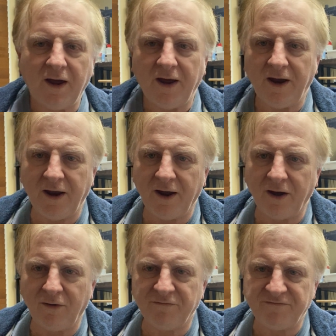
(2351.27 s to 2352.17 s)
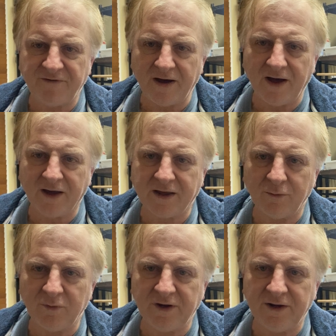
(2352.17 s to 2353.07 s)
How far can
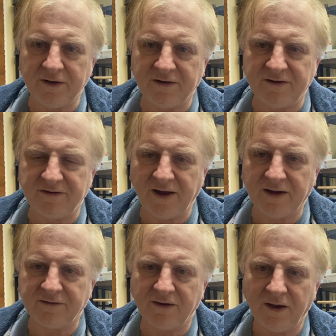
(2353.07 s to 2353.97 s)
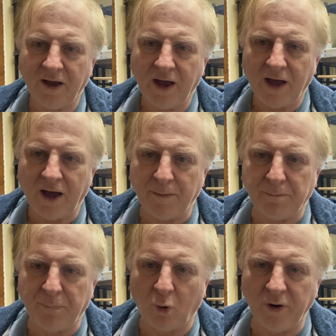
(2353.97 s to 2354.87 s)
we detect a
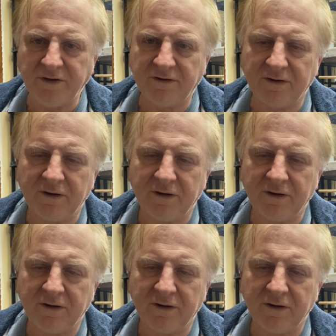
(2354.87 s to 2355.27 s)
point?